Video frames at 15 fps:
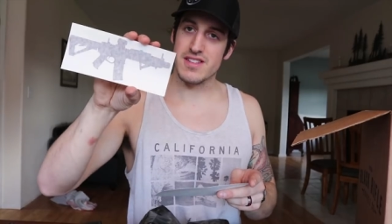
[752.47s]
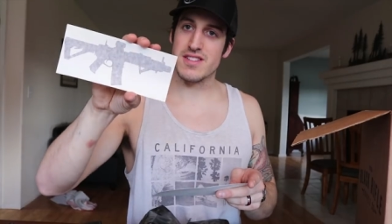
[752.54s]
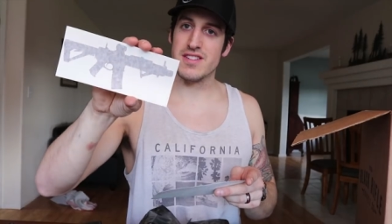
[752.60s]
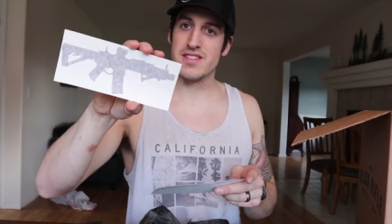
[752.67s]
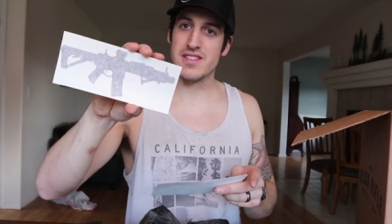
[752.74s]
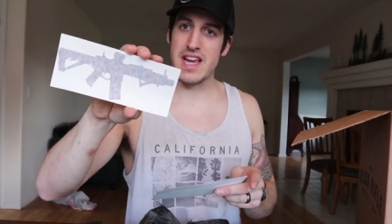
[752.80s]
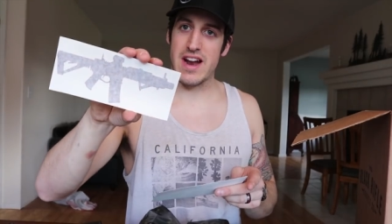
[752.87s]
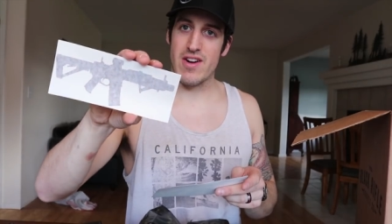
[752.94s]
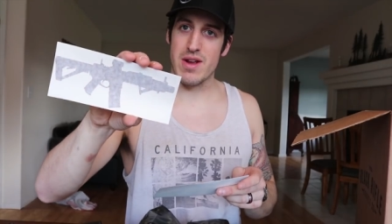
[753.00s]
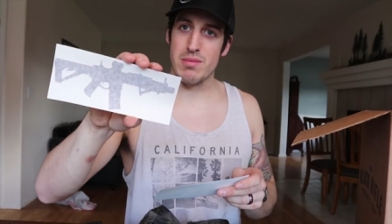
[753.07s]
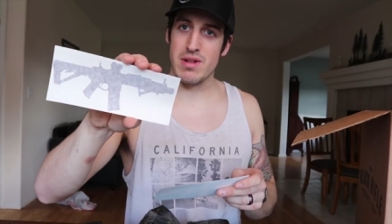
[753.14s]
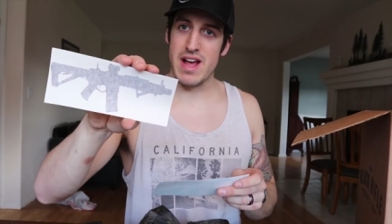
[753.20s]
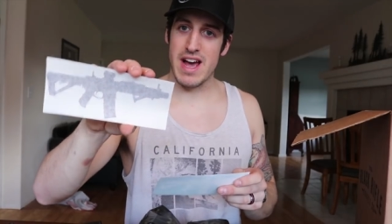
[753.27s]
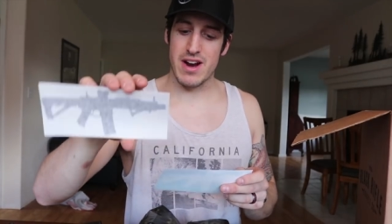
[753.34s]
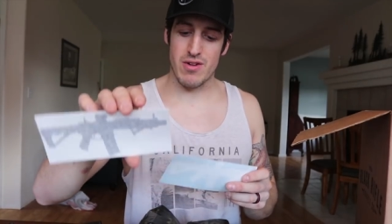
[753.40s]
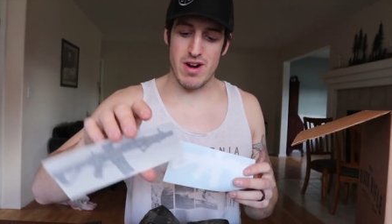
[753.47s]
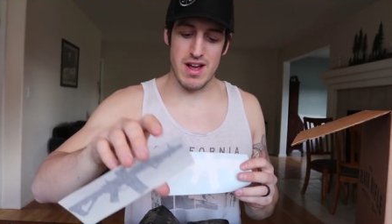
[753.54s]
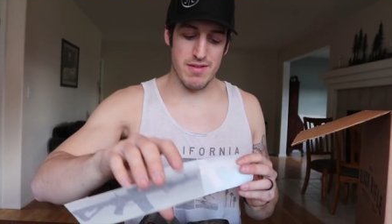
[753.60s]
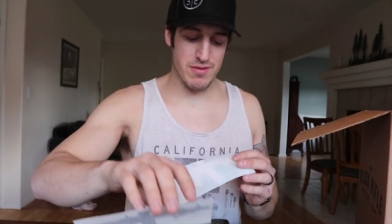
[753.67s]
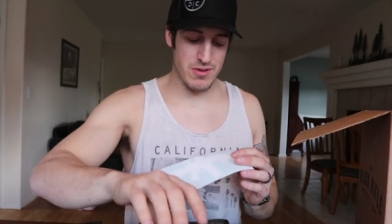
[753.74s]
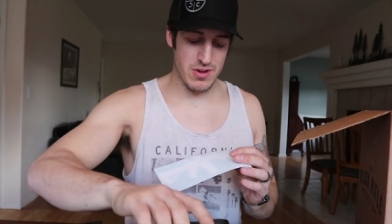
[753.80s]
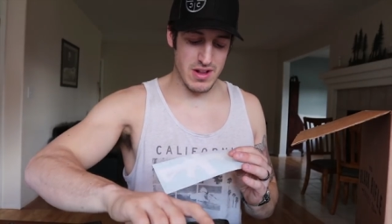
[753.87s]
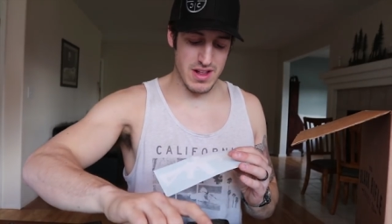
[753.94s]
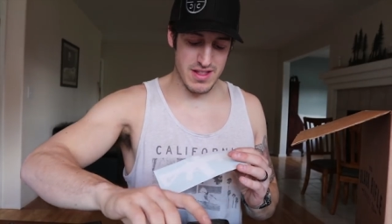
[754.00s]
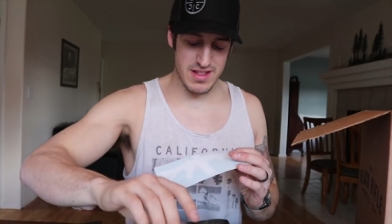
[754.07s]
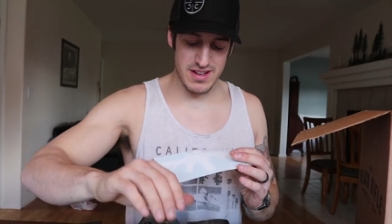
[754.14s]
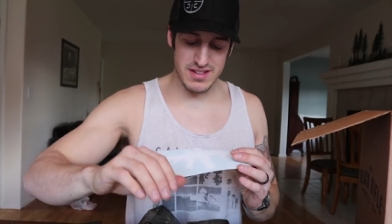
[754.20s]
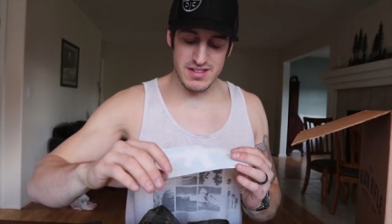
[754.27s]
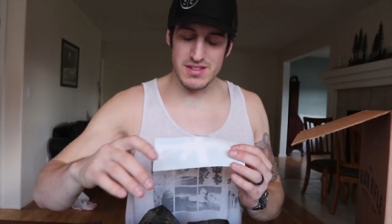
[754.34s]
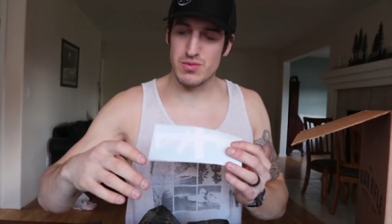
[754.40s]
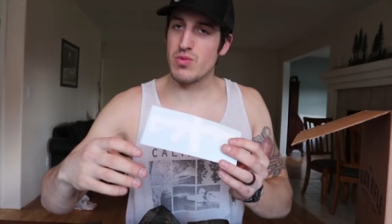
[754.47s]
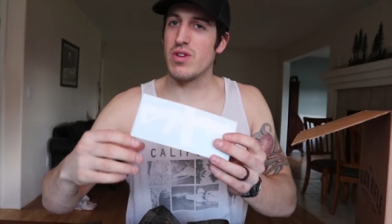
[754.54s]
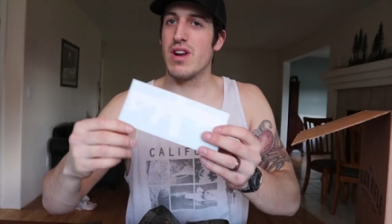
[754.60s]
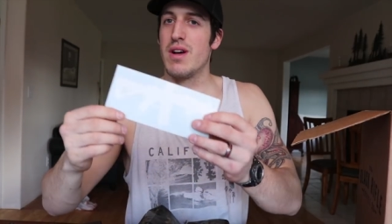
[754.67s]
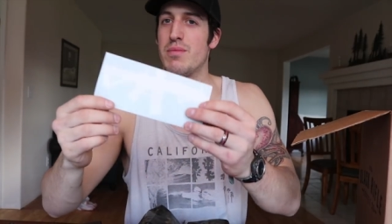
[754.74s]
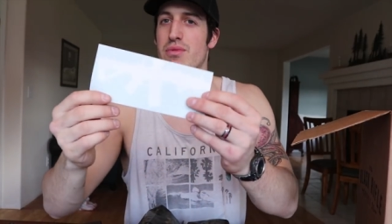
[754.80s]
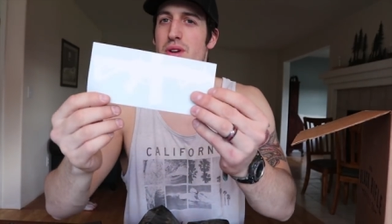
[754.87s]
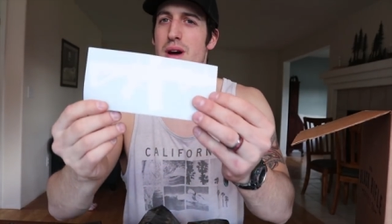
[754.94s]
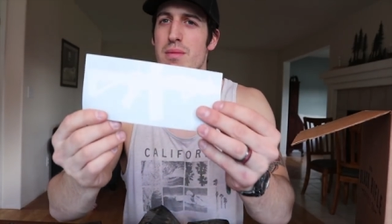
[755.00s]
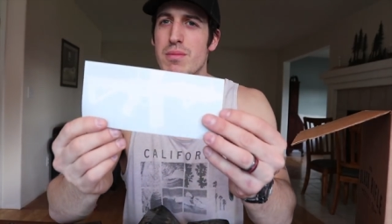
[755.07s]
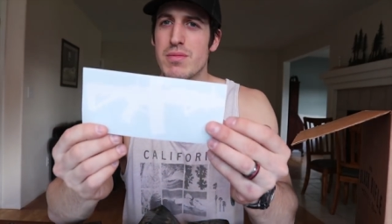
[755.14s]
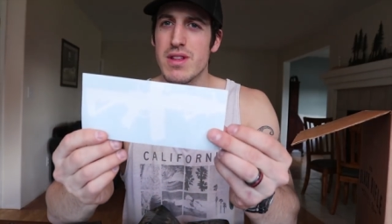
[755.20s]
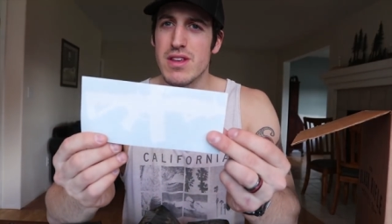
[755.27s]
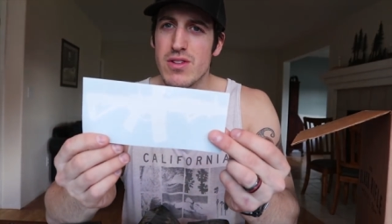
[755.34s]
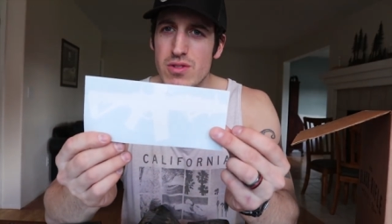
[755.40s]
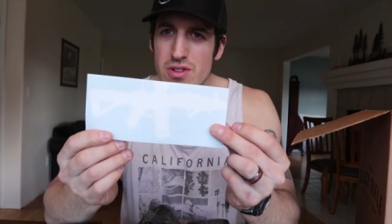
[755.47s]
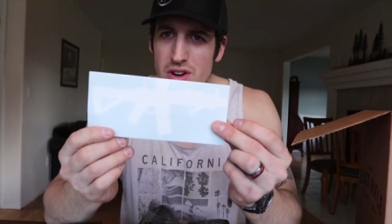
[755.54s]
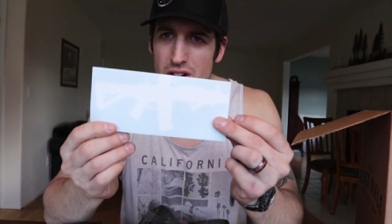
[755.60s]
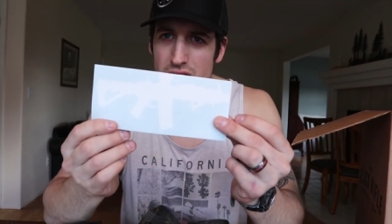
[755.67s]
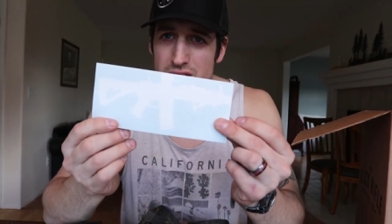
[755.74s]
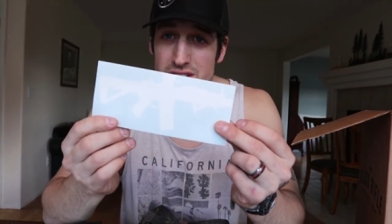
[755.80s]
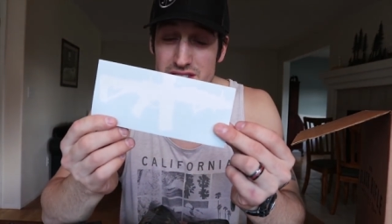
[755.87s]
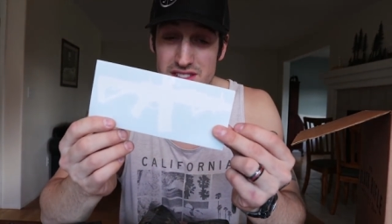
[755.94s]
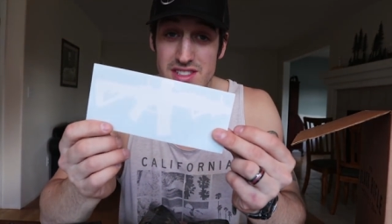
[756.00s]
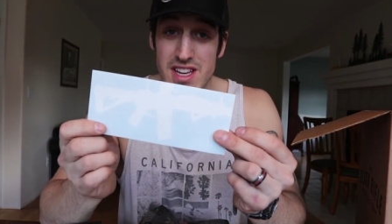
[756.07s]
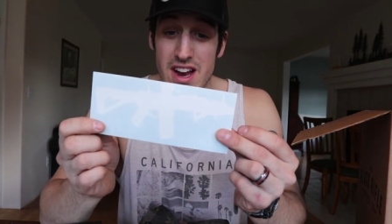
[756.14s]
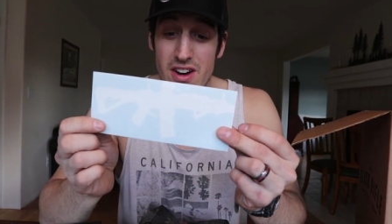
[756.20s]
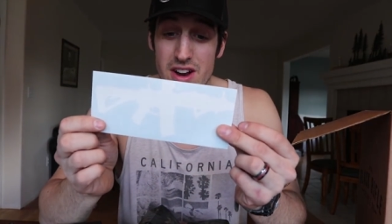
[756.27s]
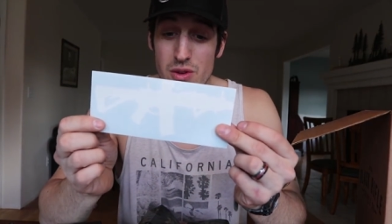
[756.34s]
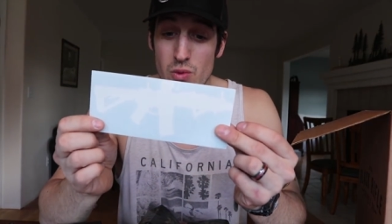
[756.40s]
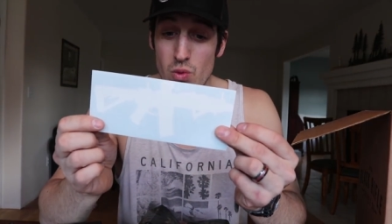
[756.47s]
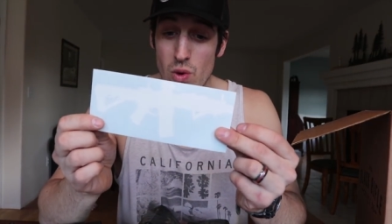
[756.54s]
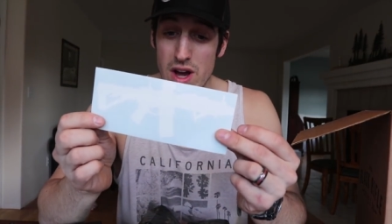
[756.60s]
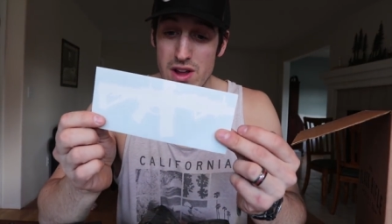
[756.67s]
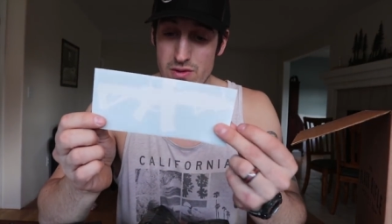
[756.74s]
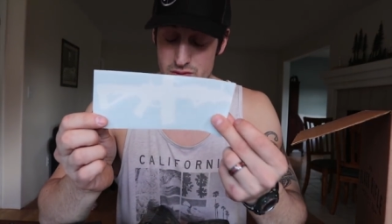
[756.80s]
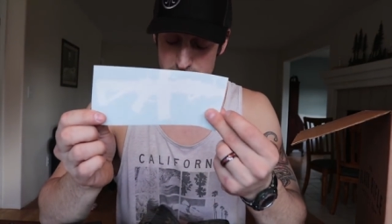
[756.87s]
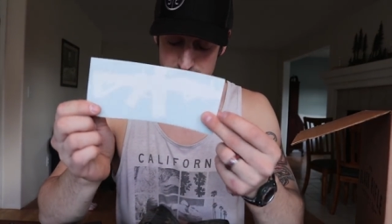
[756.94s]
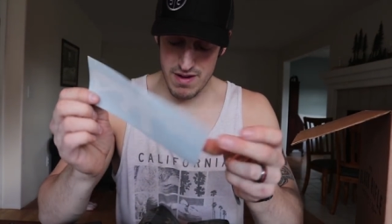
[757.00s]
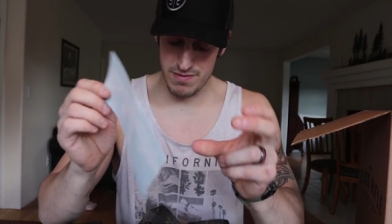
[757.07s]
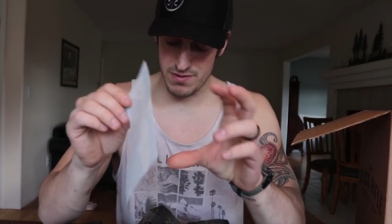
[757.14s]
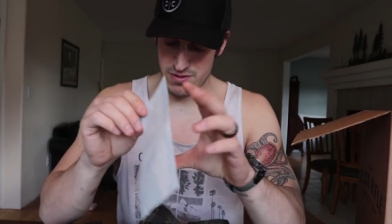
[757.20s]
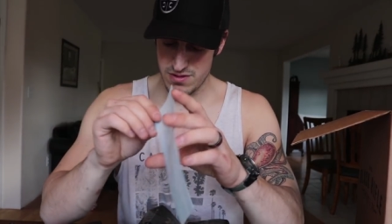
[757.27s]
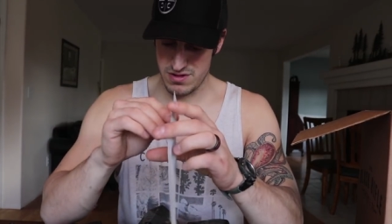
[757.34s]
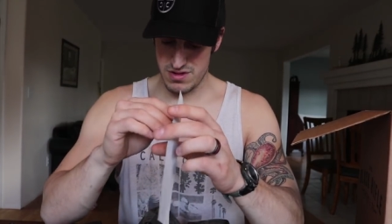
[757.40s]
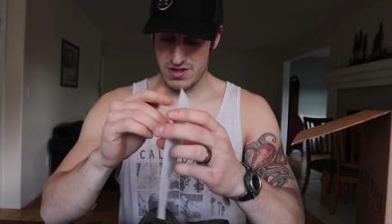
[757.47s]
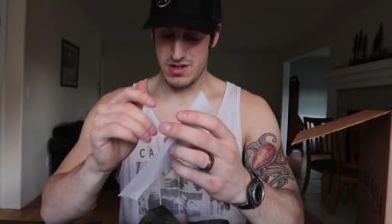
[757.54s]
It's a scary black rifle, and this is what probably you'd call a scary white rifle.